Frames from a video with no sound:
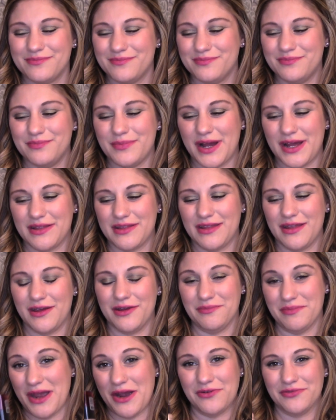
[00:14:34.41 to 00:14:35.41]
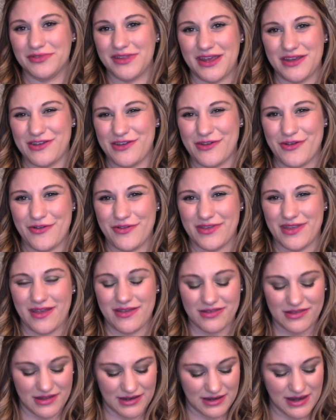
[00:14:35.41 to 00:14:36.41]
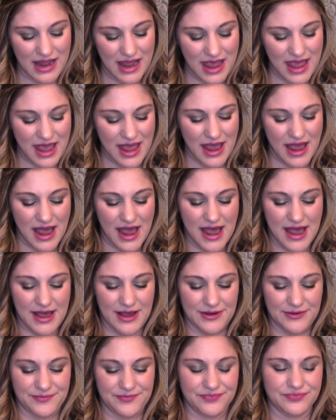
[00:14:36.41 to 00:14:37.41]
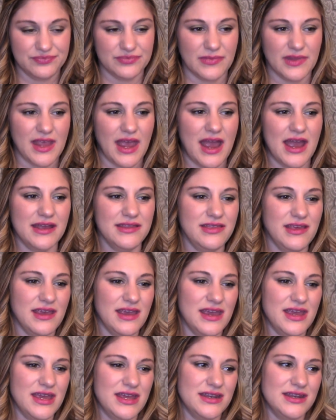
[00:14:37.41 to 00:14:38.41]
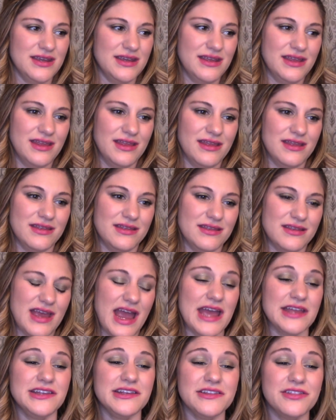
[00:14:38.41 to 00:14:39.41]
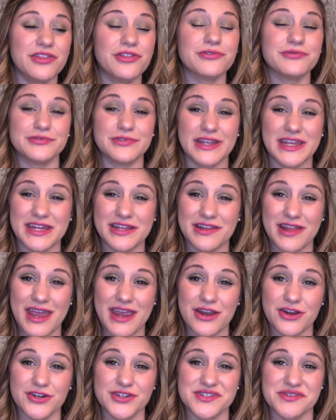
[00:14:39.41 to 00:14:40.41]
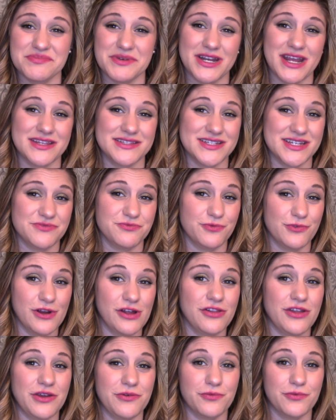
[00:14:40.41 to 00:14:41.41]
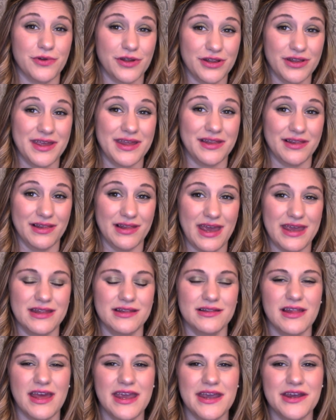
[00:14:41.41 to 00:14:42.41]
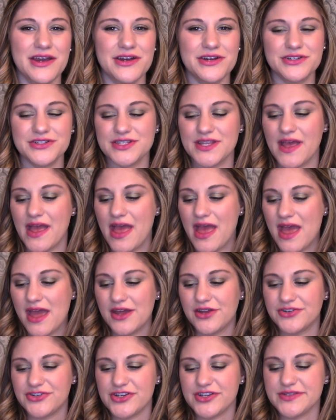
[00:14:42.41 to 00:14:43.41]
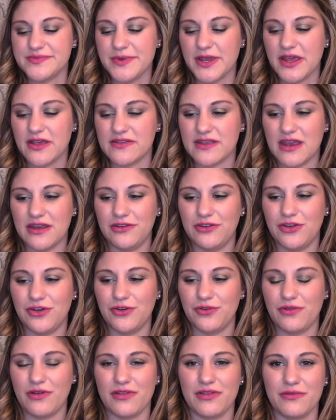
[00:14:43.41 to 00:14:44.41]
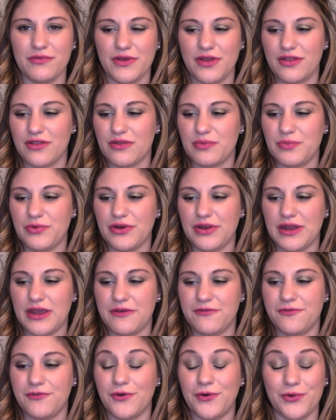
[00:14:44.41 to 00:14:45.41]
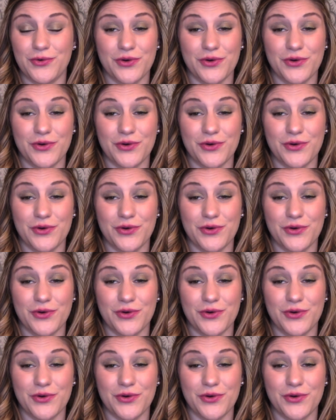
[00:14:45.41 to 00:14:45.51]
by the amount that you use this. And I did 3 layers, but I did really light layers just because I knew this was pretty full